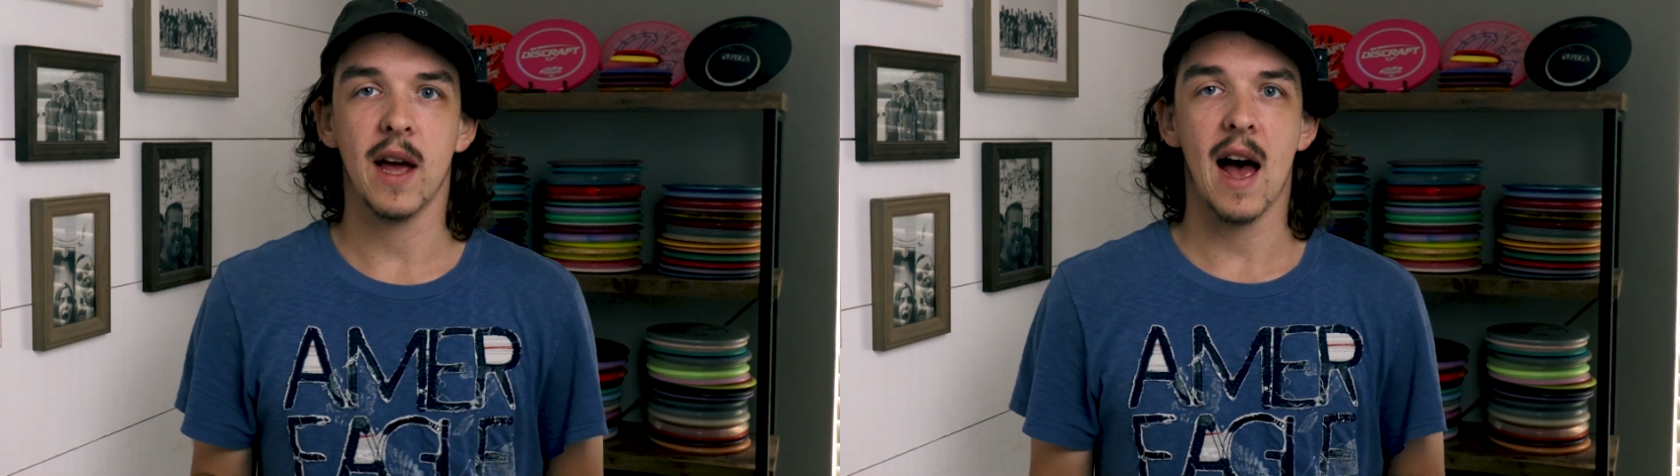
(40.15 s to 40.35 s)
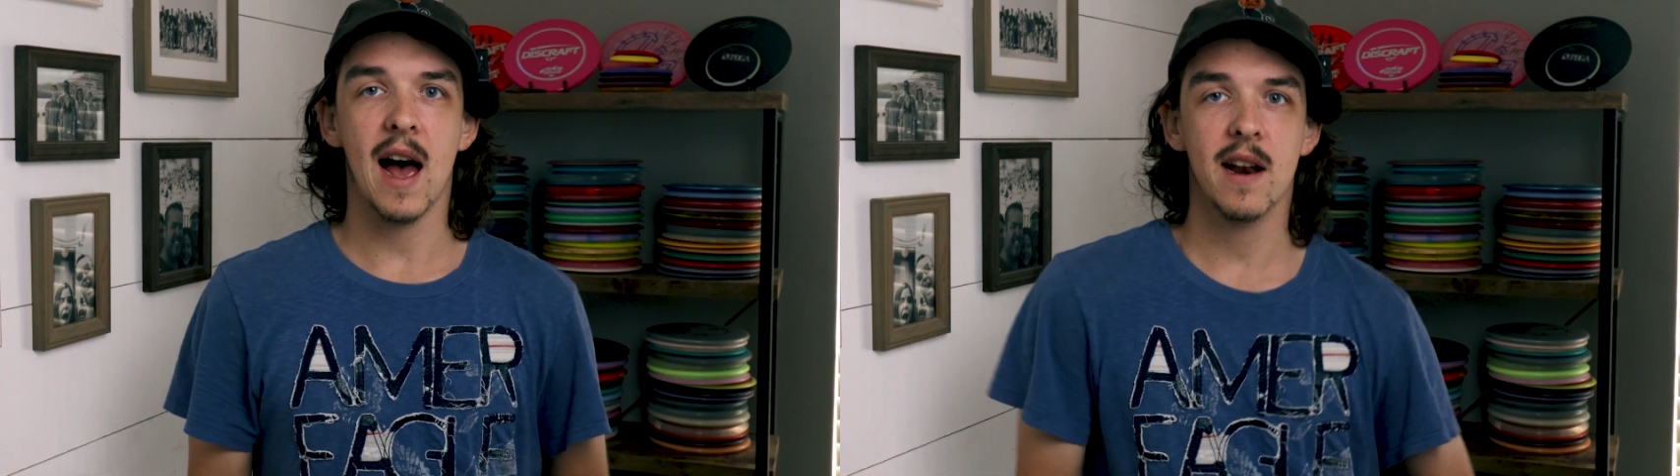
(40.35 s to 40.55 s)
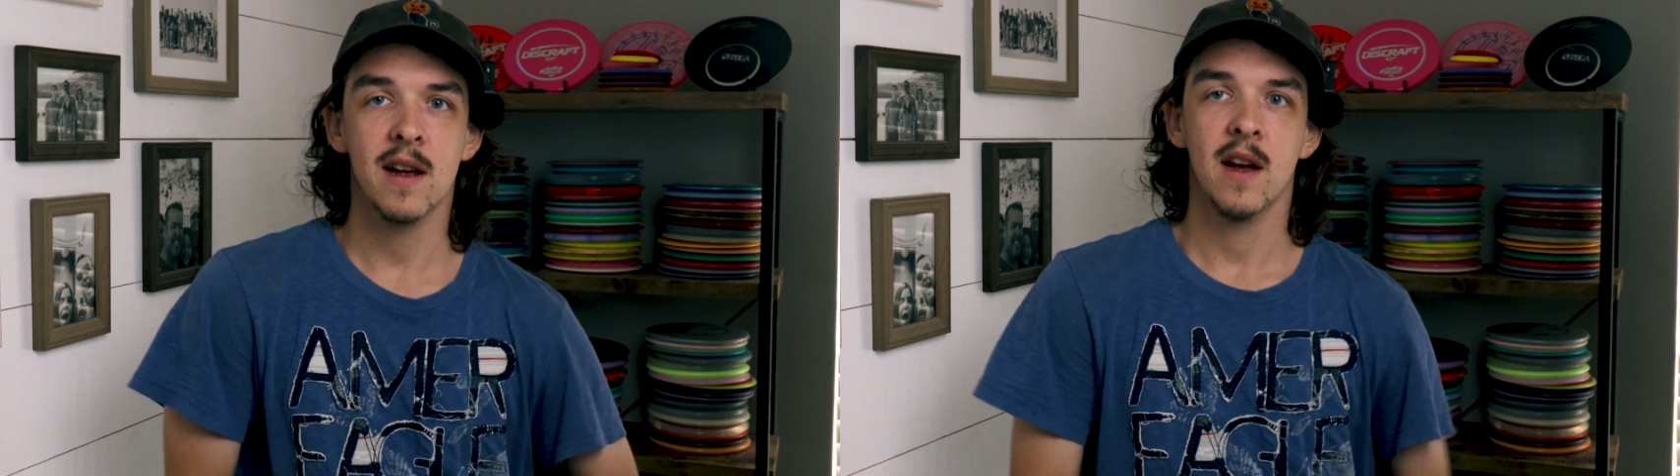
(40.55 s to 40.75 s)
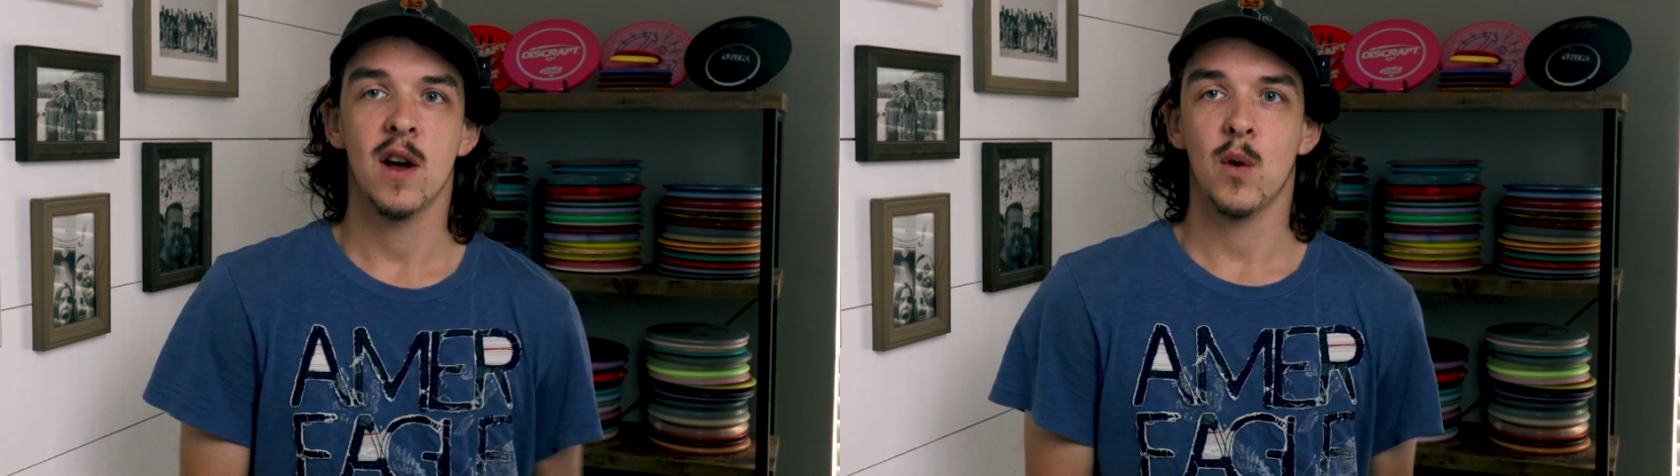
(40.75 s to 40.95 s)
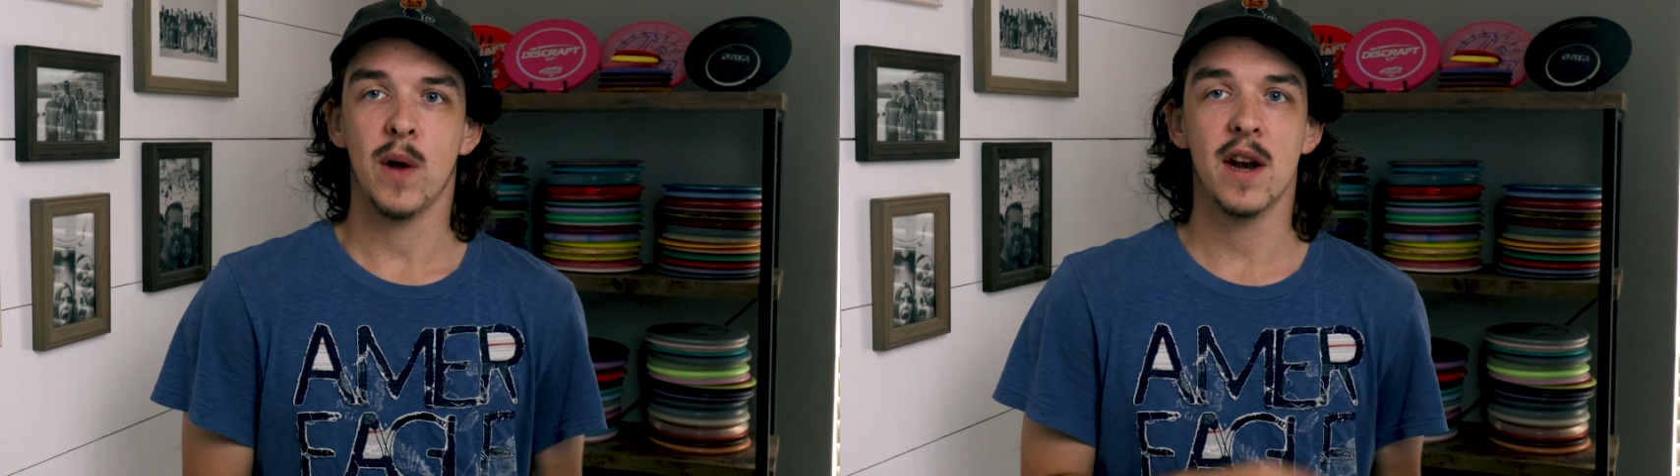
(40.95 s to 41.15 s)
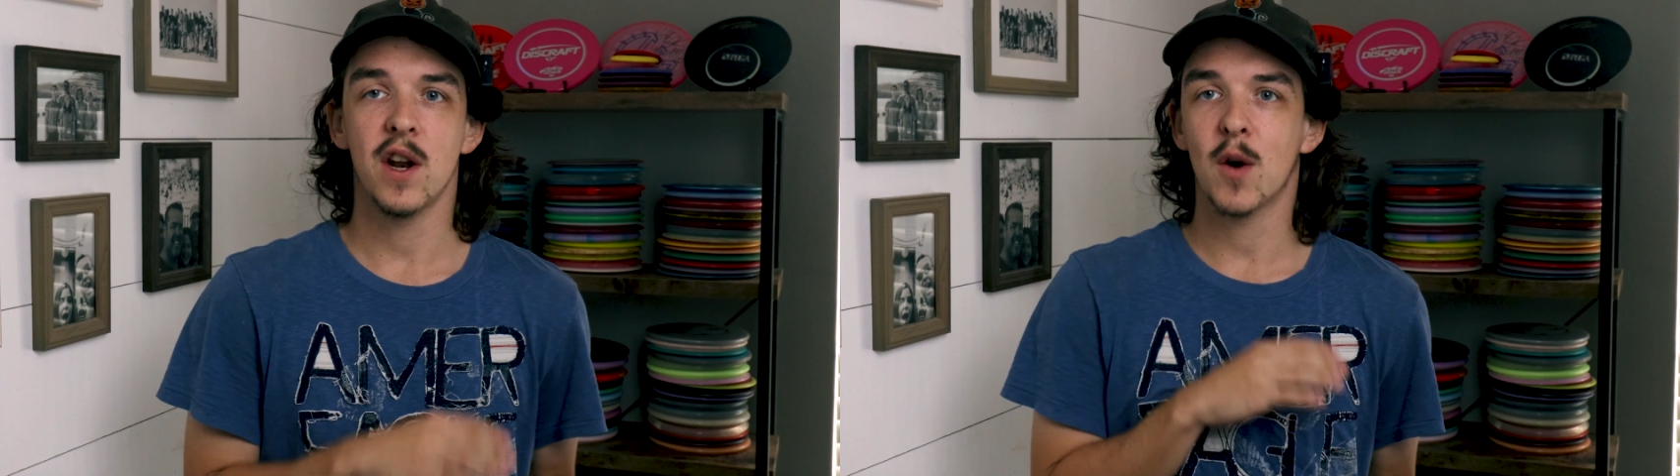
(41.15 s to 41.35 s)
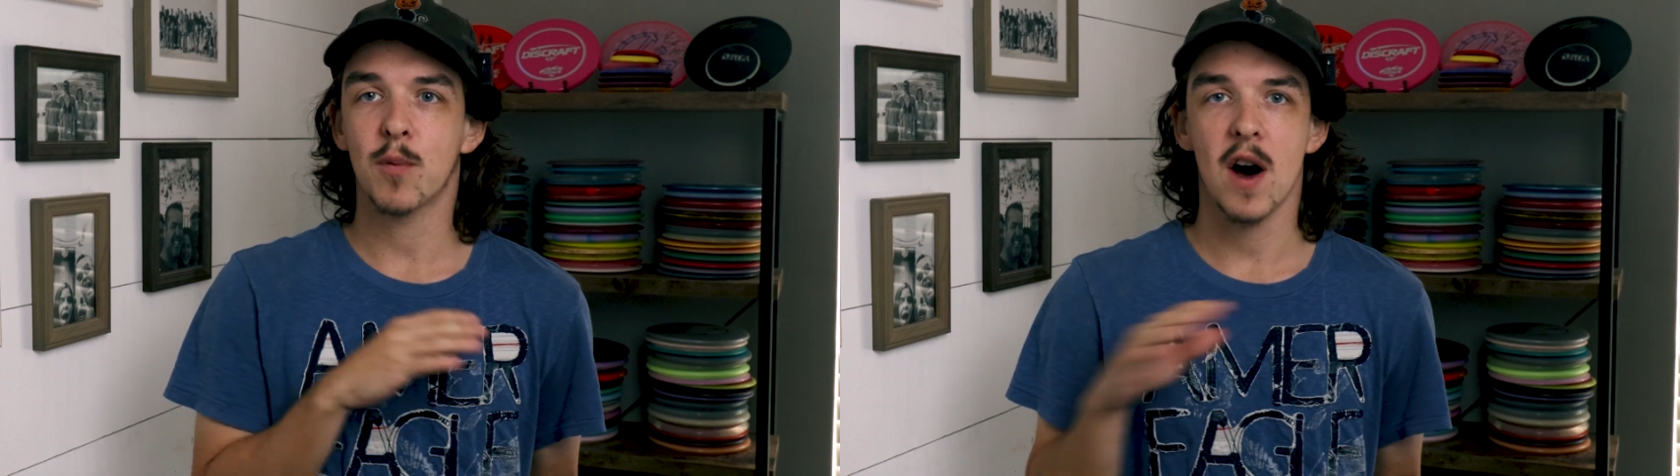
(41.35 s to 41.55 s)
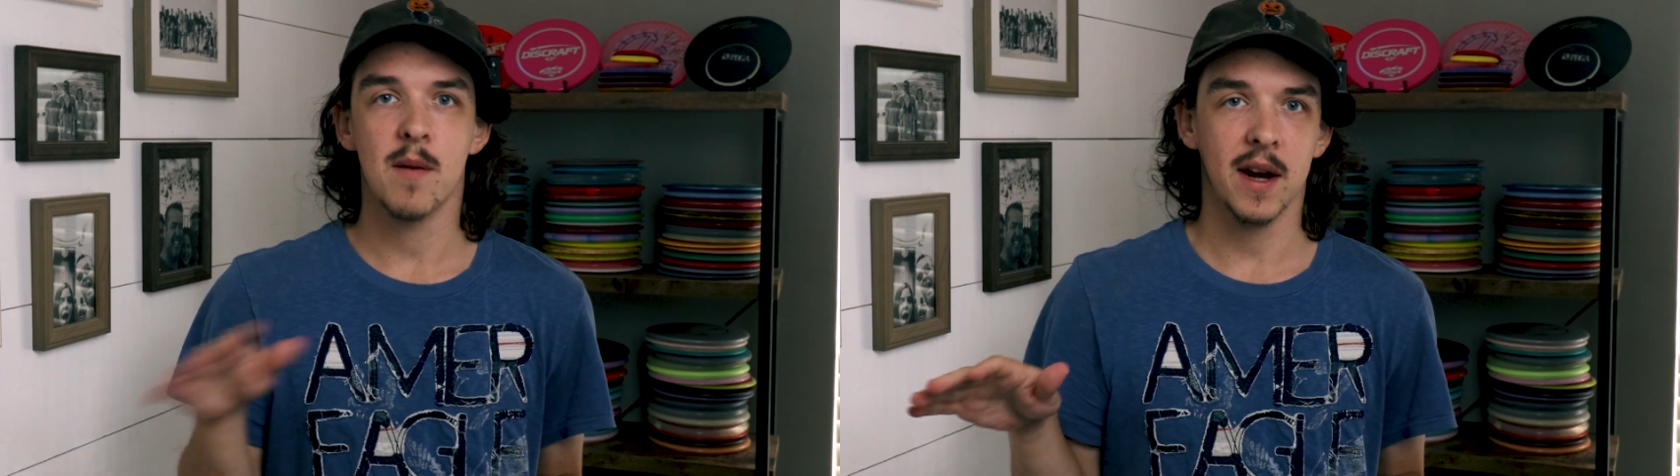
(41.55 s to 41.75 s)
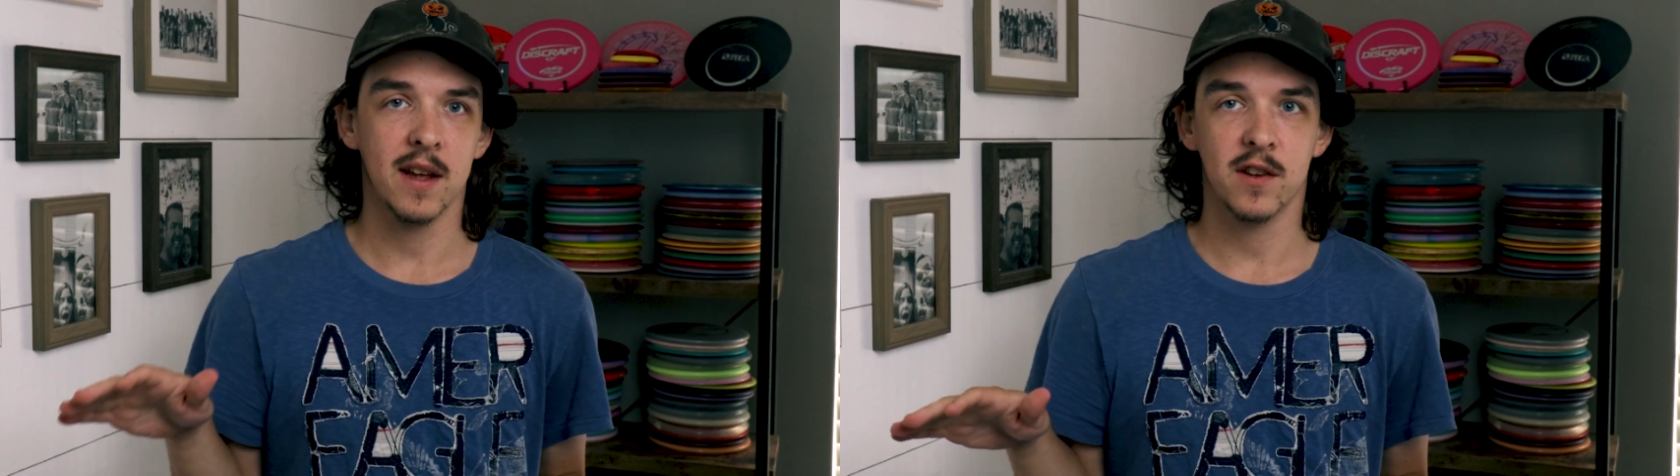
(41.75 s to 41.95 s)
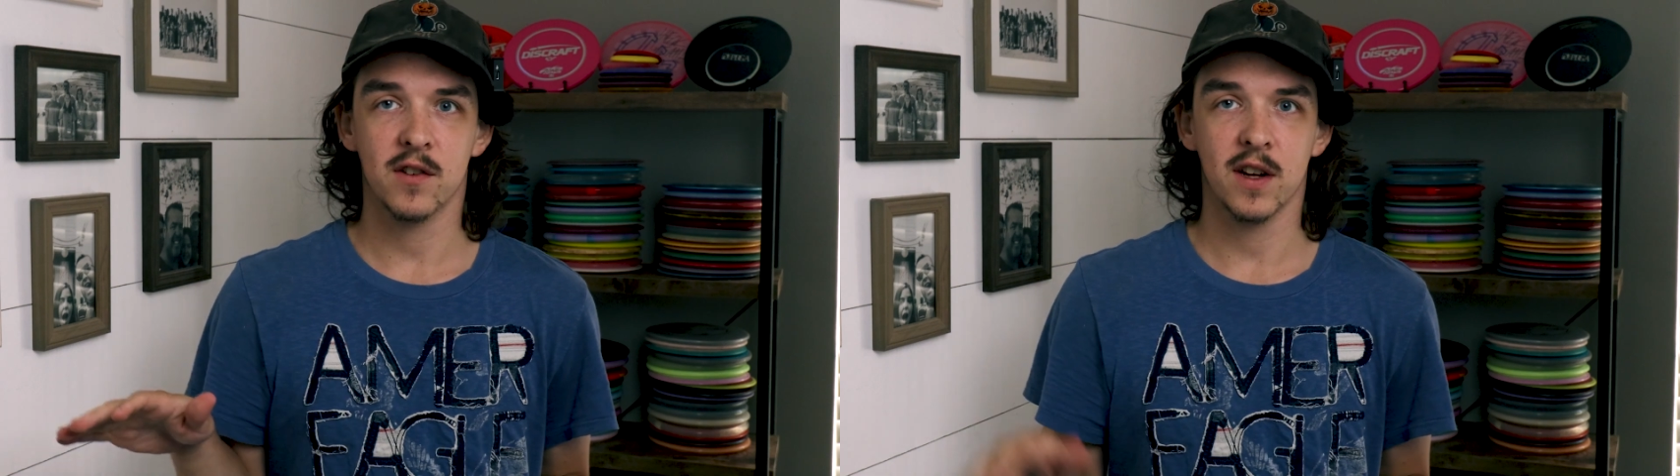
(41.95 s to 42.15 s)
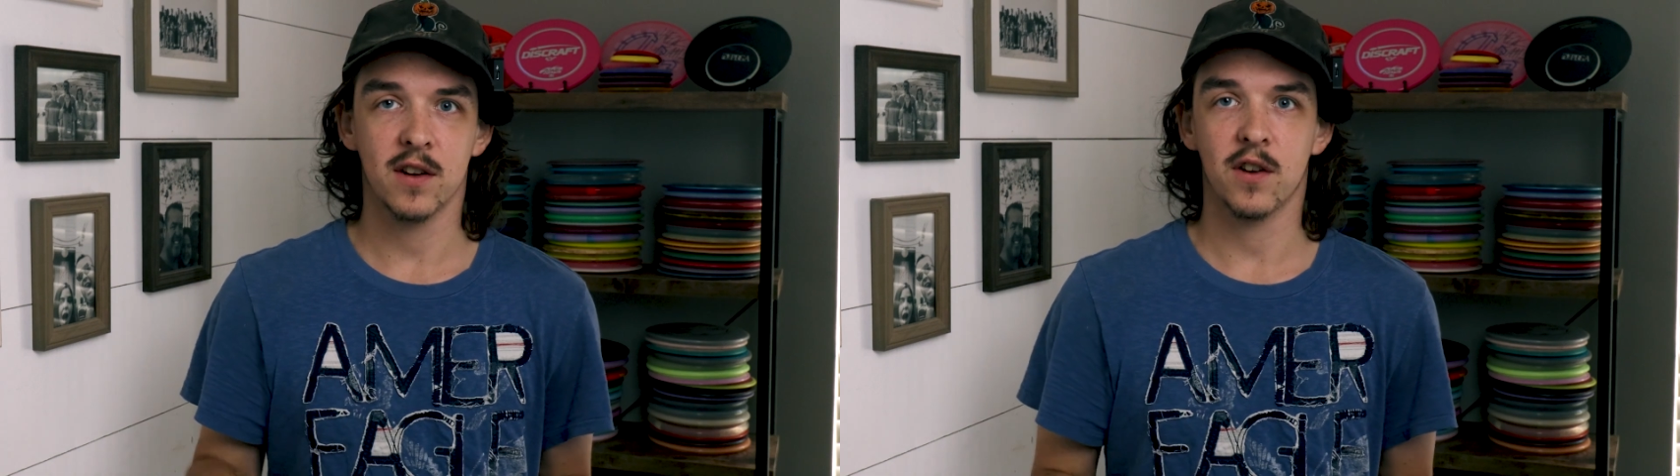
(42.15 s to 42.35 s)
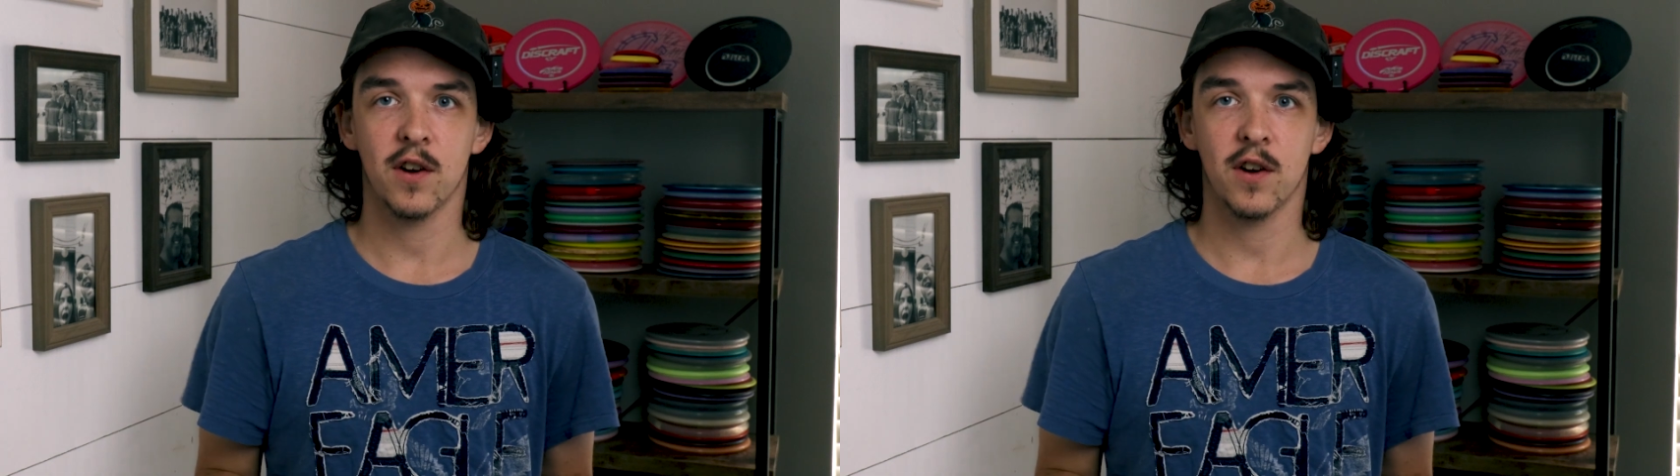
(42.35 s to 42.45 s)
had no problem getting this thing to